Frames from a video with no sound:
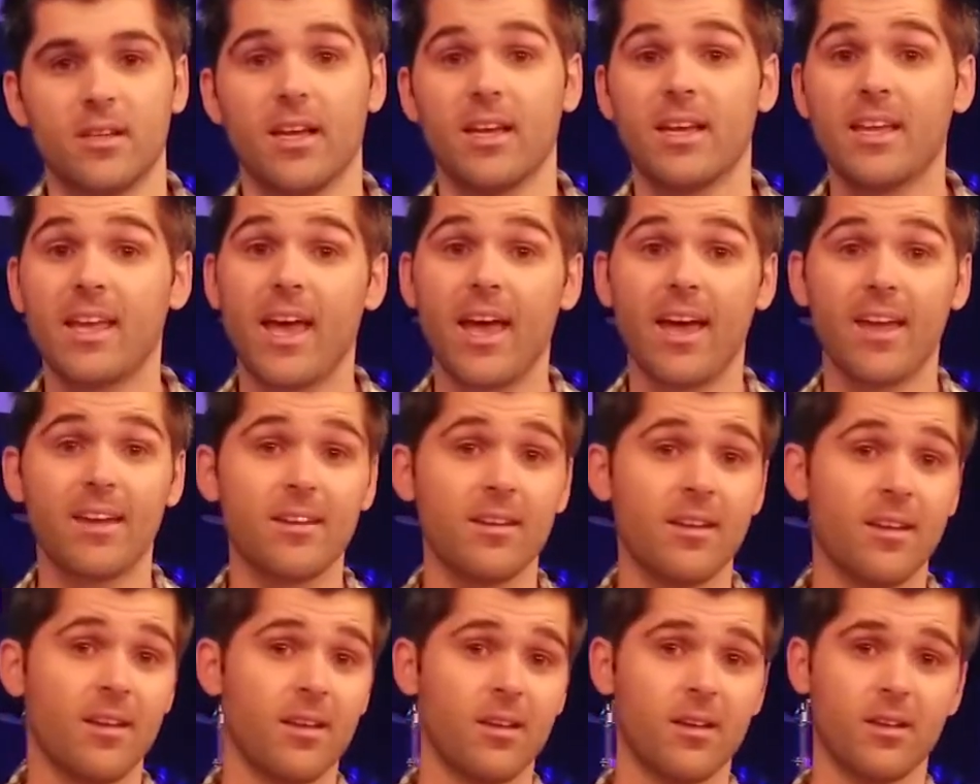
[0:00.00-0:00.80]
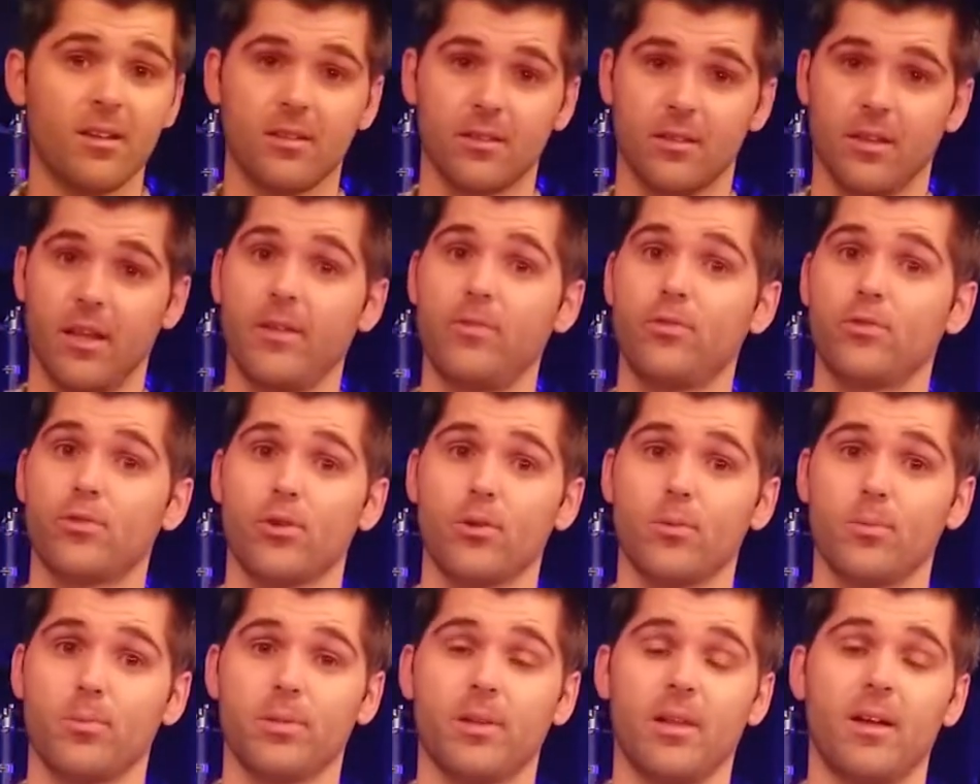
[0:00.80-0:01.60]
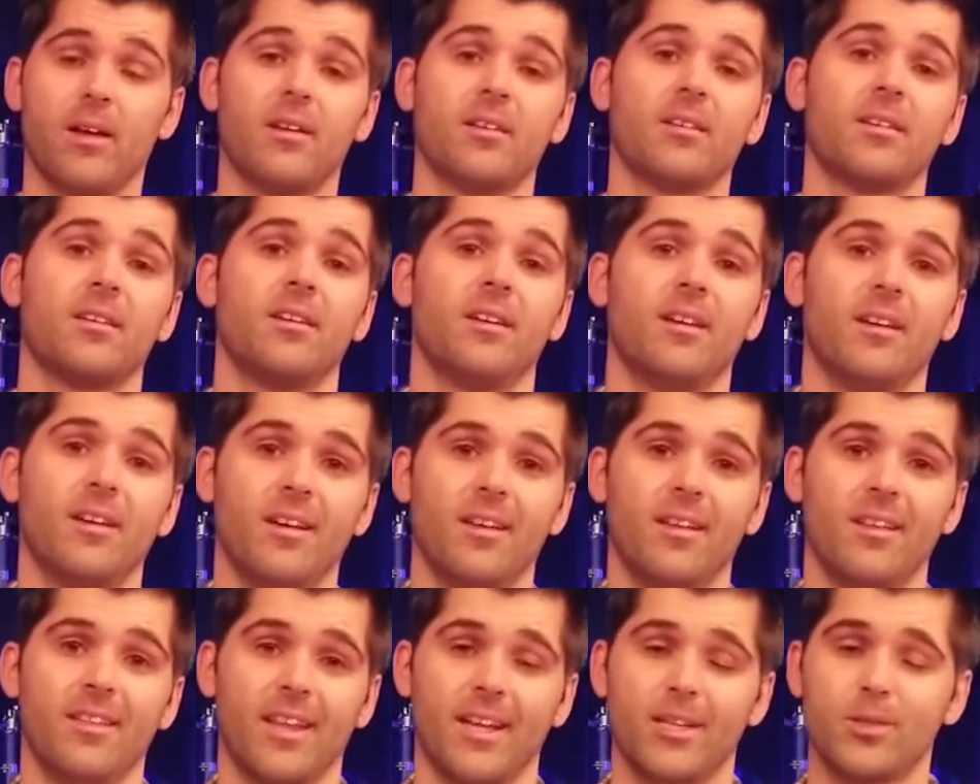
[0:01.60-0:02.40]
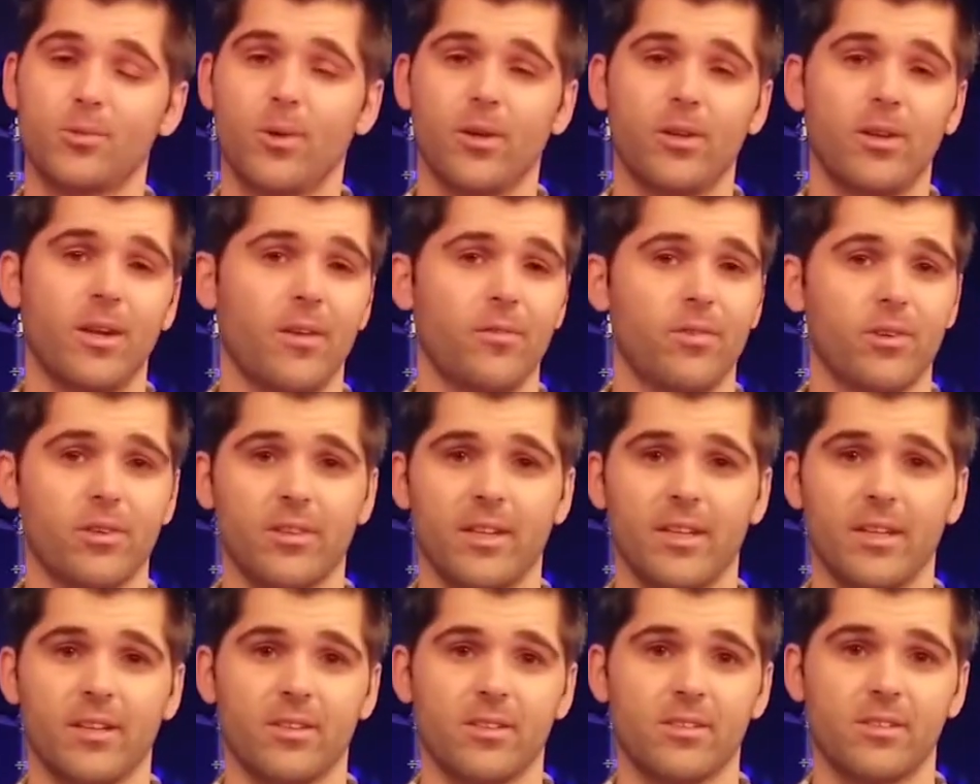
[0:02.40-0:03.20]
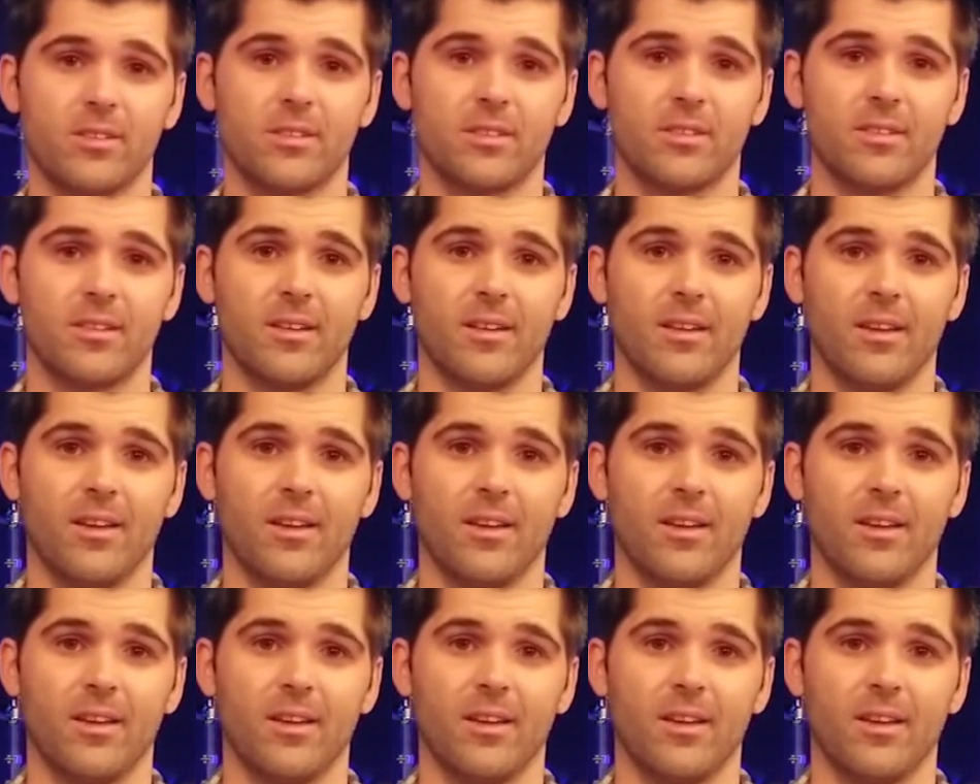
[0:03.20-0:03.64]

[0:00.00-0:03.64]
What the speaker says: Again, life group plug. That's why you have your leaders.